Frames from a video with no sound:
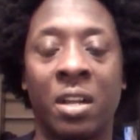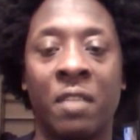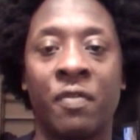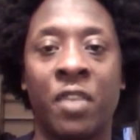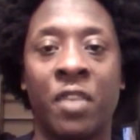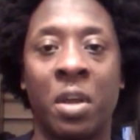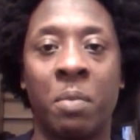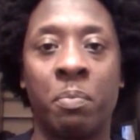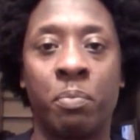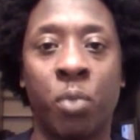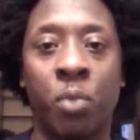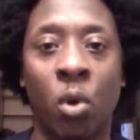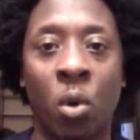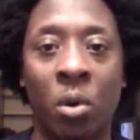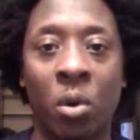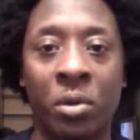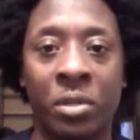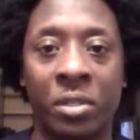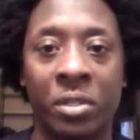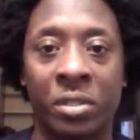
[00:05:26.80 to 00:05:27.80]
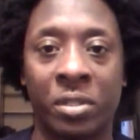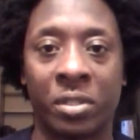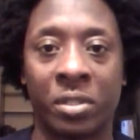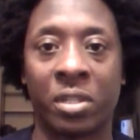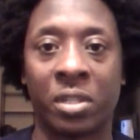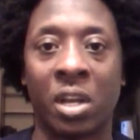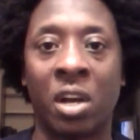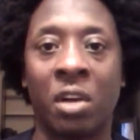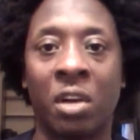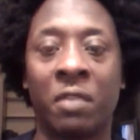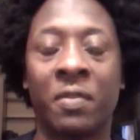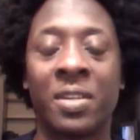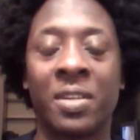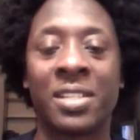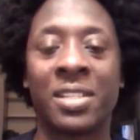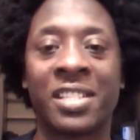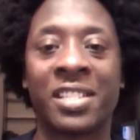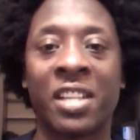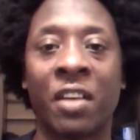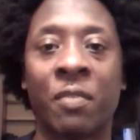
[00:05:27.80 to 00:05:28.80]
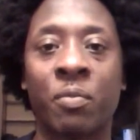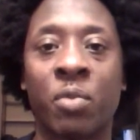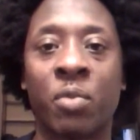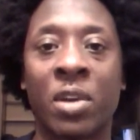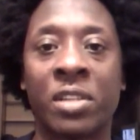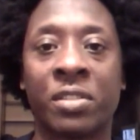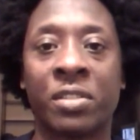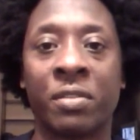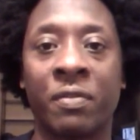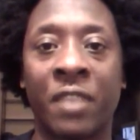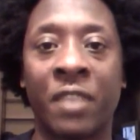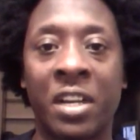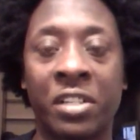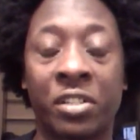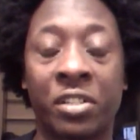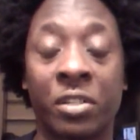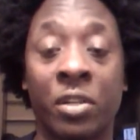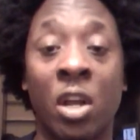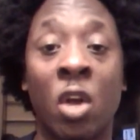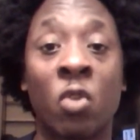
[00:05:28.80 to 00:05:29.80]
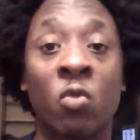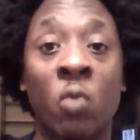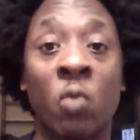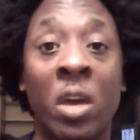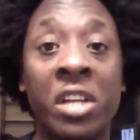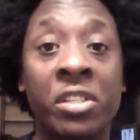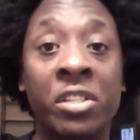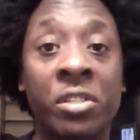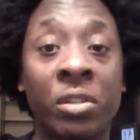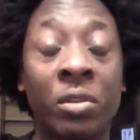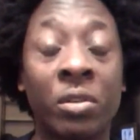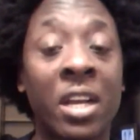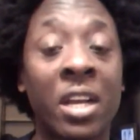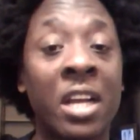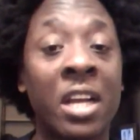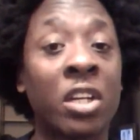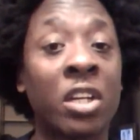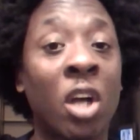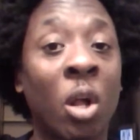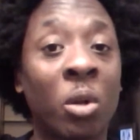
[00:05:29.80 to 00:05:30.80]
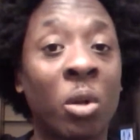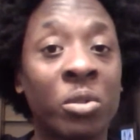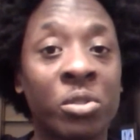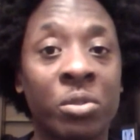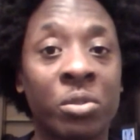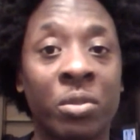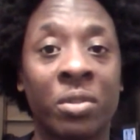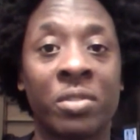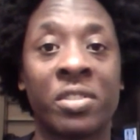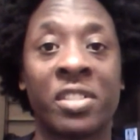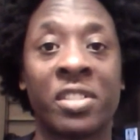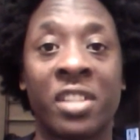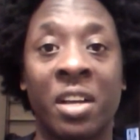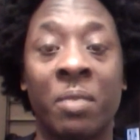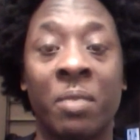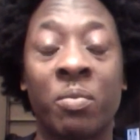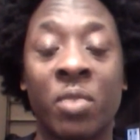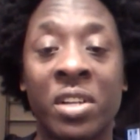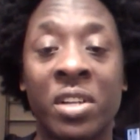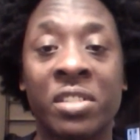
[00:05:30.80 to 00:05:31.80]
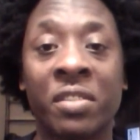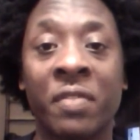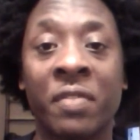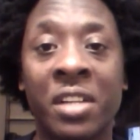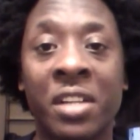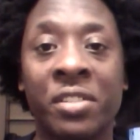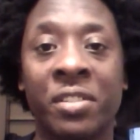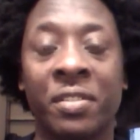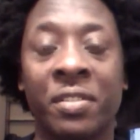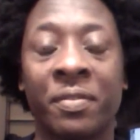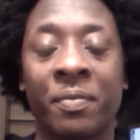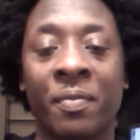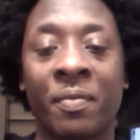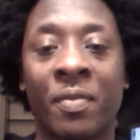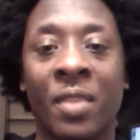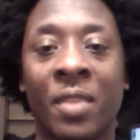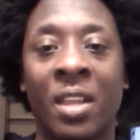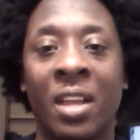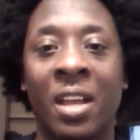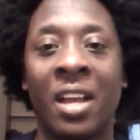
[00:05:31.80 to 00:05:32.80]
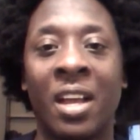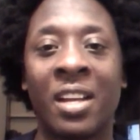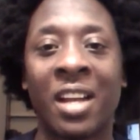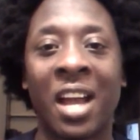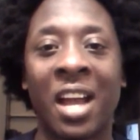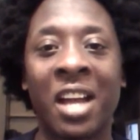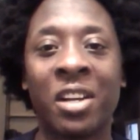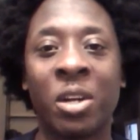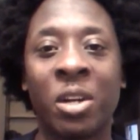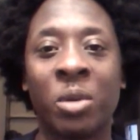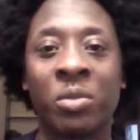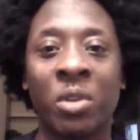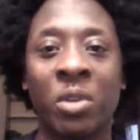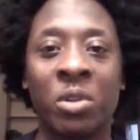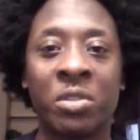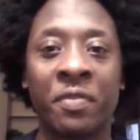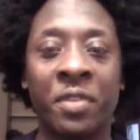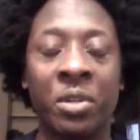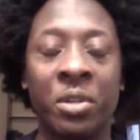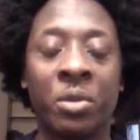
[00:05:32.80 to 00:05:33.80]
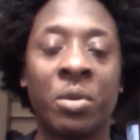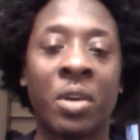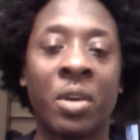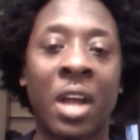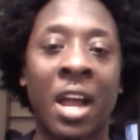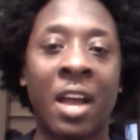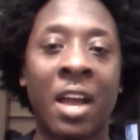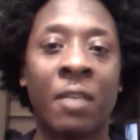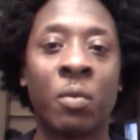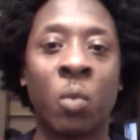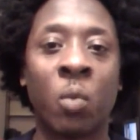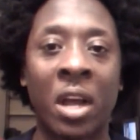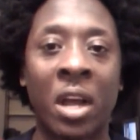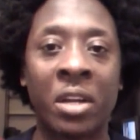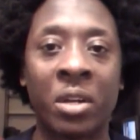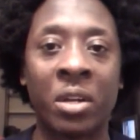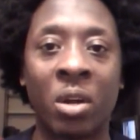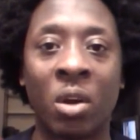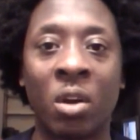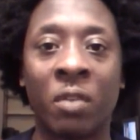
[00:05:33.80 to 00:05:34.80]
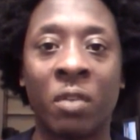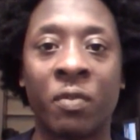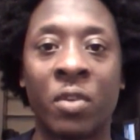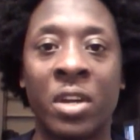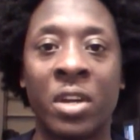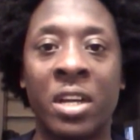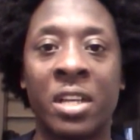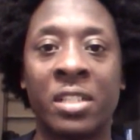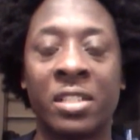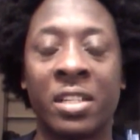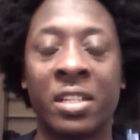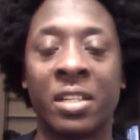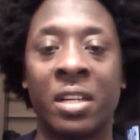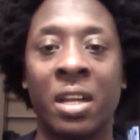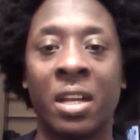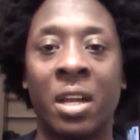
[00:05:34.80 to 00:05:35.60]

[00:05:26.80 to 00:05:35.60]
the importance of self-preservation, racial and cultural self-preservation. Now, I know those of you who have white girlfriends and